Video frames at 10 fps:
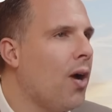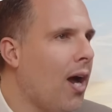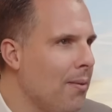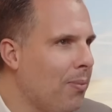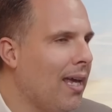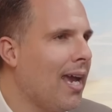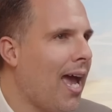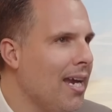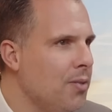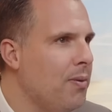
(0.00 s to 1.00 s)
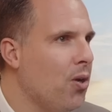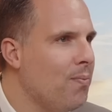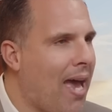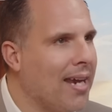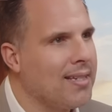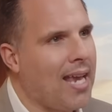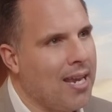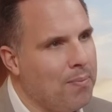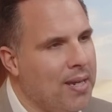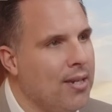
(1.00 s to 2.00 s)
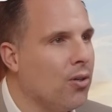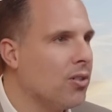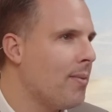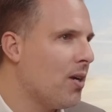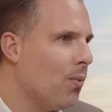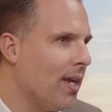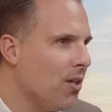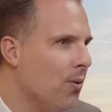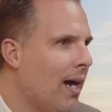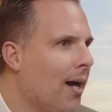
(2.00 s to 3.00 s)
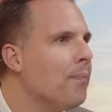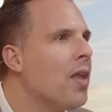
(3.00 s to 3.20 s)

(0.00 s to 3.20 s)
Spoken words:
iPlayer, HBO Max, and Peacock, no matter where you are.